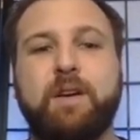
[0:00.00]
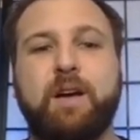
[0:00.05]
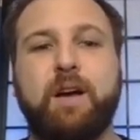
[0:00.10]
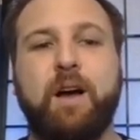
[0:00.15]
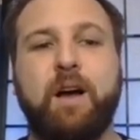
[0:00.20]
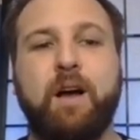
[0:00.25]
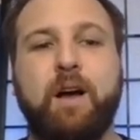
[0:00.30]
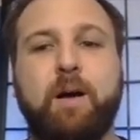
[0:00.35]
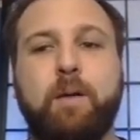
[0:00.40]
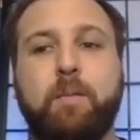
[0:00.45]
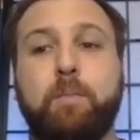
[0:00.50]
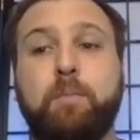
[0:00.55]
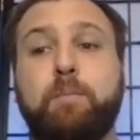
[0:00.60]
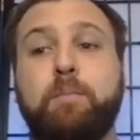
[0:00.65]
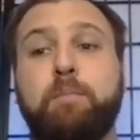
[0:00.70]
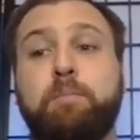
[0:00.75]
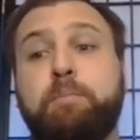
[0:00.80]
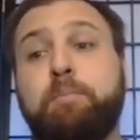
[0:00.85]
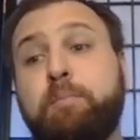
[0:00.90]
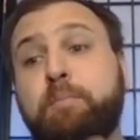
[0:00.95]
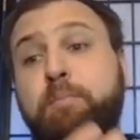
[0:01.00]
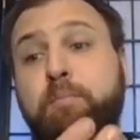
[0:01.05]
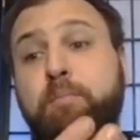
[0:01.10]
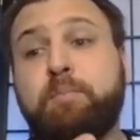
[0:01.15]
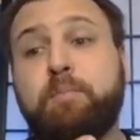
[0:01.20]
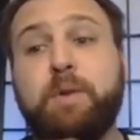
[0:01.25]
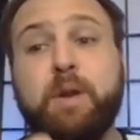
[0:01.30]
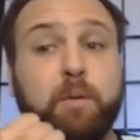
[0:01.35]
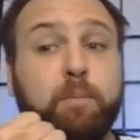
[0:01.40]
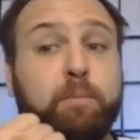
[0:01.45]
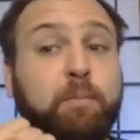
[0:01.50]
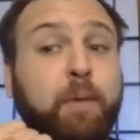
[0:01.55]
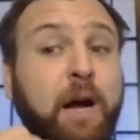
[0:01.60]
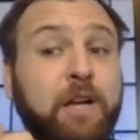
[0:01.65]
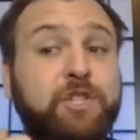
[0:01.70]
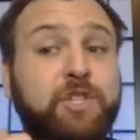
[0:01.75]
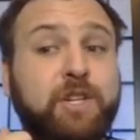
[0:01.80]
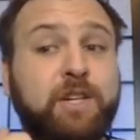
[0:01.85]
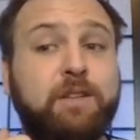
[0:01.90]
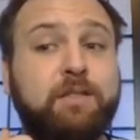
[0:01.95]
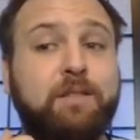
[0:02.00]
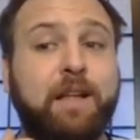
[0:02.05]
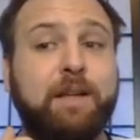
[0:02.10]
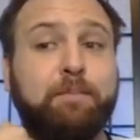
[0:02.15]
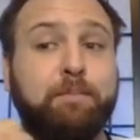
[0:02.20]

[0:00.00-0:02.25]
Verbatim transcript: um, you know, punching like